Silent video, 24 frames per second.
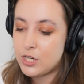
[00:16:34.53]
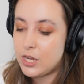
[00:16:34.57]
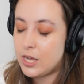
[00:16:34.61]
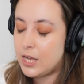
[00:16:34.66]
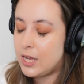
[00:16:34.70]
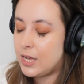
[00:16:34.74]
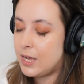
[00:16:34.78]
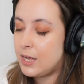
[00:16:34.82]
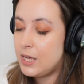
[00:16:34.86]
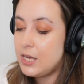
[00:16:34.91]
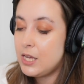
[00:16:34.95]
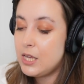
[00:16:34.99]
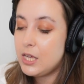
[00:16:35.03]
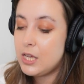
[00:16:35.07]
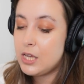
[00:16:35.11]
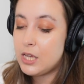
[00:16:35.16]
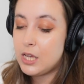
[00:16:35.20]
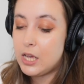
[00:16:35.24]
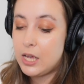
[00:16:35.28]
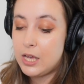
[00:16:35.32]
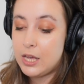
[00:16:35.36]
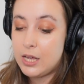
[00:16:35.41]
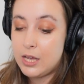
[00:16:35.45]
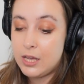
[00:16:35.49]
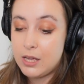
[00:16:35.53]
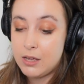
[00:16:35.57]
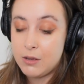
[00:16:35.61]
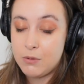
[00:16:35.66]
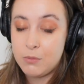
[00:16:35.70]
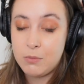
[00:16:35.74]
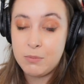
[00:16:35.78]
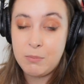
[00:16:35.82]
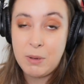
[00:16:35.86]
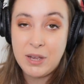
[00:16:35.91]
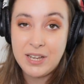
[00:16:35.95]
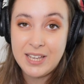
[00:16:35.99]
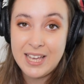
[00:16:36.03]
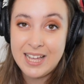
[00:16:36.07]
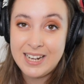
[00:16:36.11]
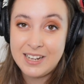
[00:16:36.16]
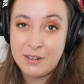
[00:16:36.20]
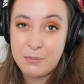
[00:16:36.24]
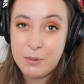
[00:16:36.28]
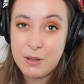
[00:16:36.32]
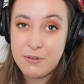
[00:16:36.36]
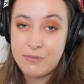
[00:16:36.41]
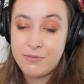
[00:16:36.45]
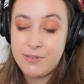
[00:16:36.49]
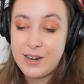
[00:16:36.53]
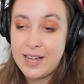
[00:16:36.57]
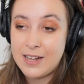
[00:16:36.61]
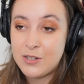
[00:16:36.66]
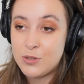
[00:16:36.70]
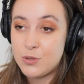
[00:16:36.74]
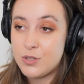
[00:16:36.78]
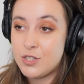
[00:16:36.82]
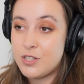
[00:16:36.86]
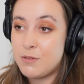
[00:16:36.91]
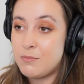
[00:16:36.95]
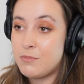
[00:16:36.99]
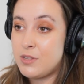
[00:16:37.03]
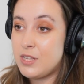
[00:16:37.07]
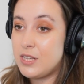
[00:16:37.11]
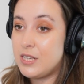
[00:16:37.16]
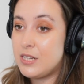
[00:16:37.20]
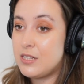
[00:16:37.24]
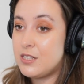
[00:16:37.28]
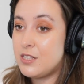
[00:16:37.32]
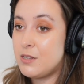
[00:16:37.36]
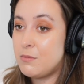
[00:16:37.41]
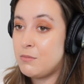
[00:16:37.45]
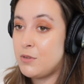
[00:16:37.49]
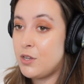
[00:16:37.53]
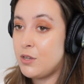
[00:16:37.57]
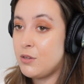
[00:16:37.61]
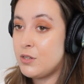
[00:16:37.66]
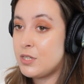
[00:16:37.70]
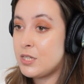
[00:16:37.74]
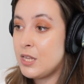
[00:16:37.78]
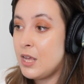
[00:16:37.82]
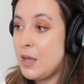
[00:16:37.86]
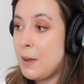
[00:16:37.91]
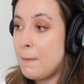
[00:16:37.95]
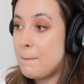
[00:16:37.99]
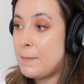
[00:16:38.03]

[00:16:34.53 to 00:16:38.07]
We might get a little bit flat or something in some notes.